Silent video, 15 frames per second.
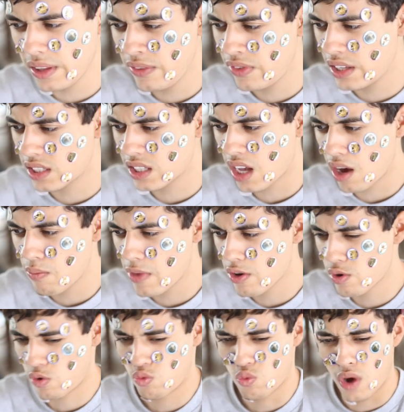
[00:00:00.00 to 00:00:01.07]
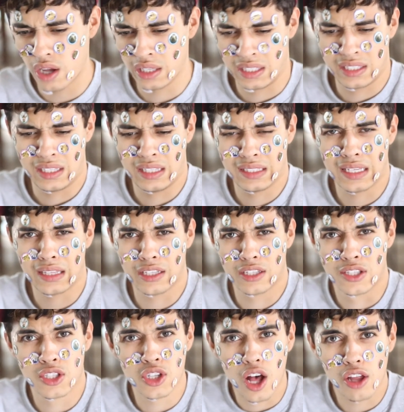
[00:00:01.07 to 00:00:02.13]
believe they sell marijuana seeds at the
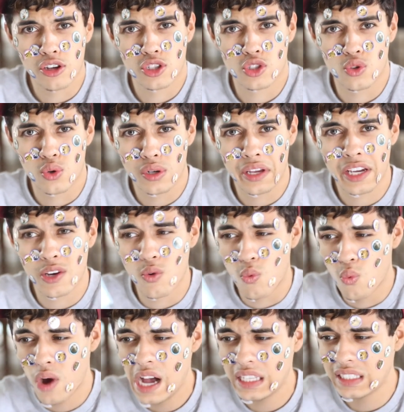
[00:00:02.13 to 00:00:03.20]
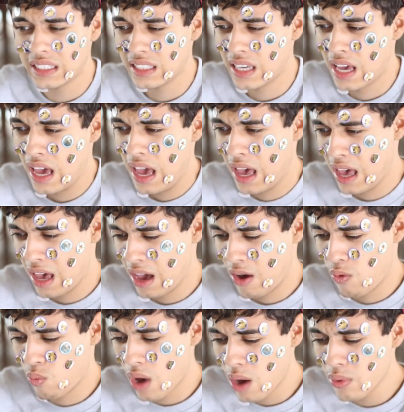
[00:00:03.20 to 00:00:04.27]
dollar store. Like, what?
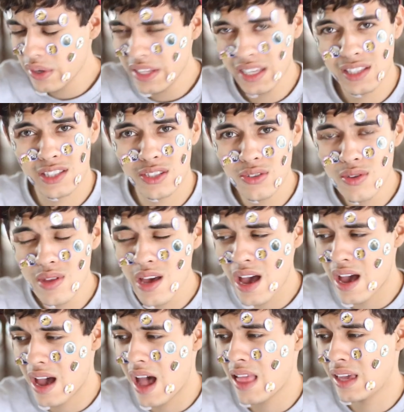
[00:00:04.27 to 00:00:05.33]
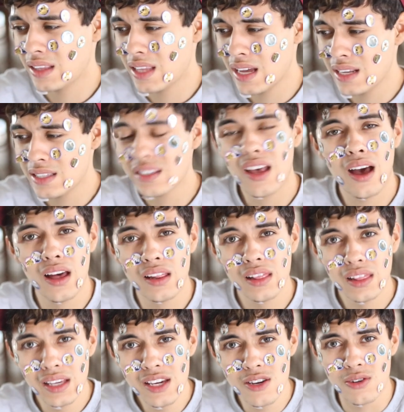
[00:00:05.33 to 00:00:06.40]
Why would they do that? Like, that is
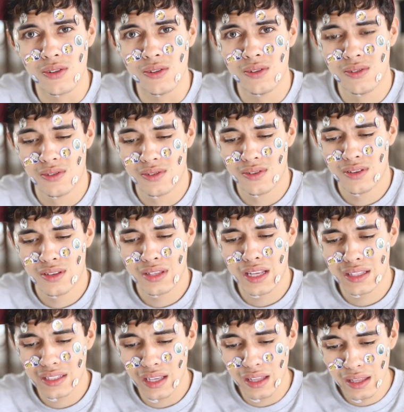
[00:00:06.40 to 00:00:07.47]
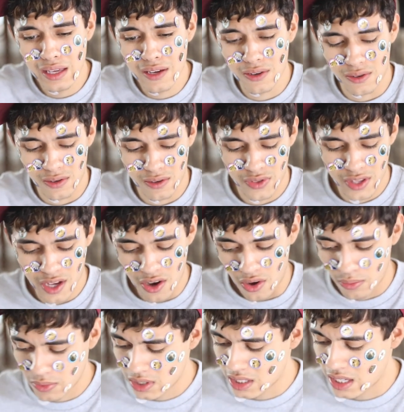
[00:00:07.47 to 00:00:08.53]
illegal. That's illegal. No,
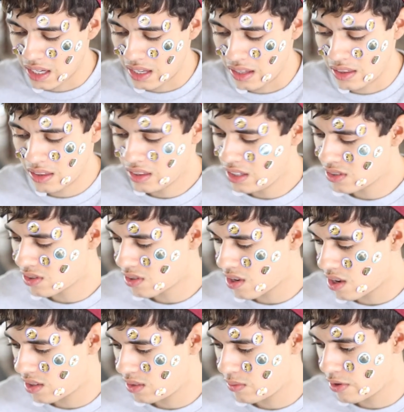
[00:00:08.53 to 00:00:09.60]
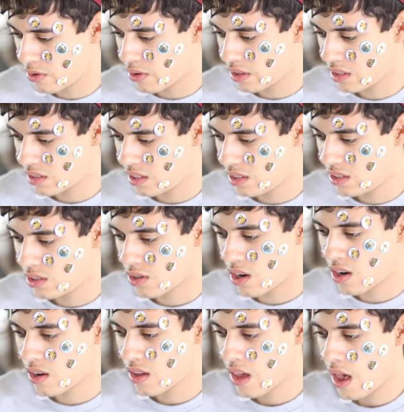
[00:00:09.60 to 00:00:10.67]
I'm just kidding. These are not marijuana seeds. These
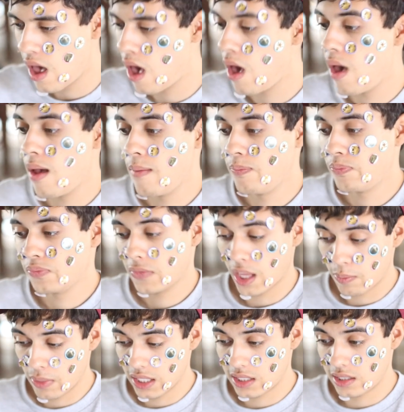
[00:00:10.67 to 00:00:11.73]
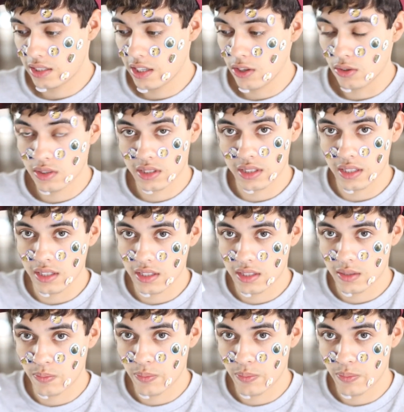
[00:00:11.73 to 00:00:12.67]
are basil seeds.